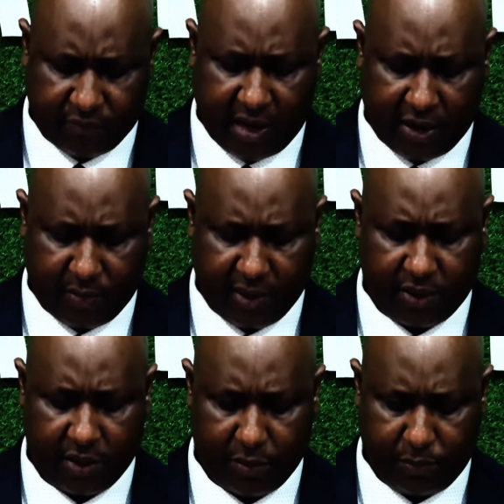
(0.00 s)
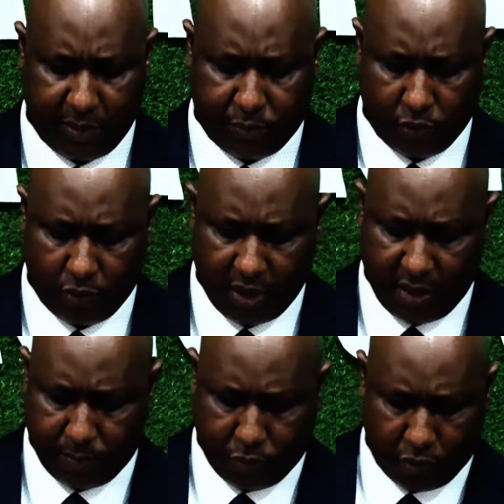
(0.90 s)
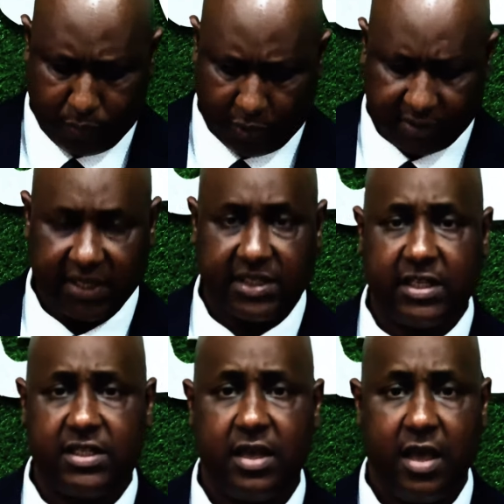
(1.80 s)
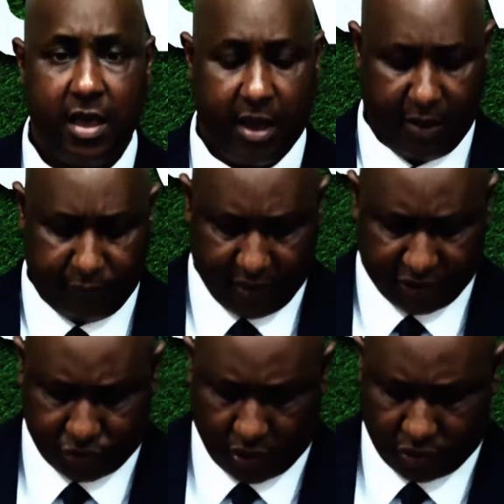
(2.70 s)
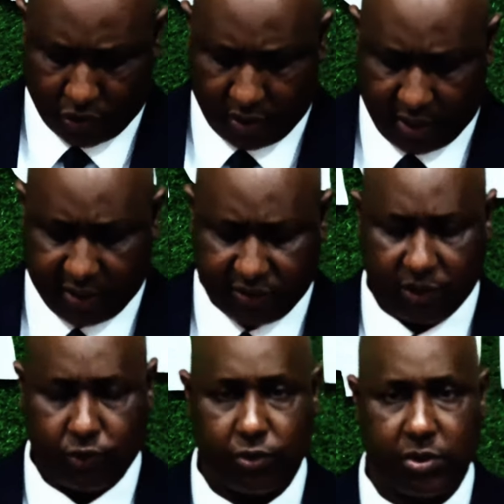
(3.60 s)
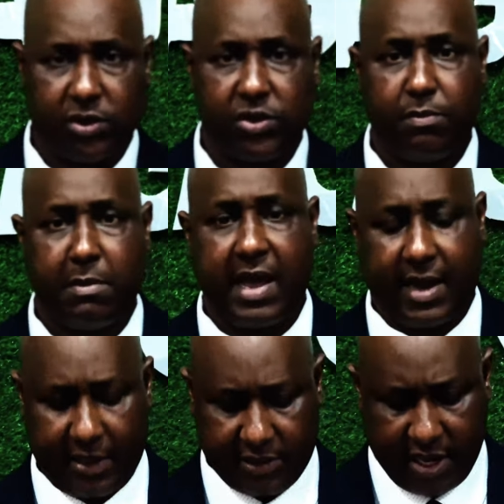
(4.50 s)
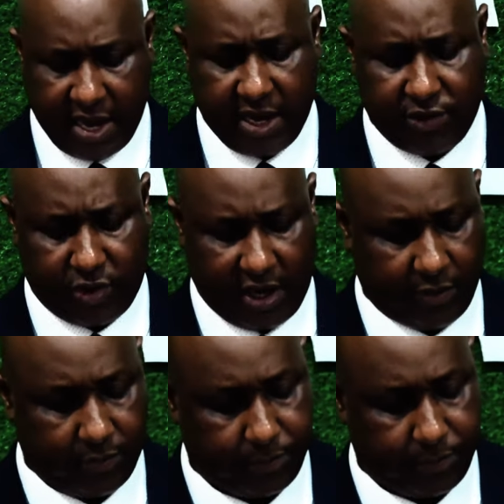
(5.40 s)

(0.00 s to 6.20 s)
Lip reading: environment, people, input, processes, infrastructure, institutions, markets, and trade.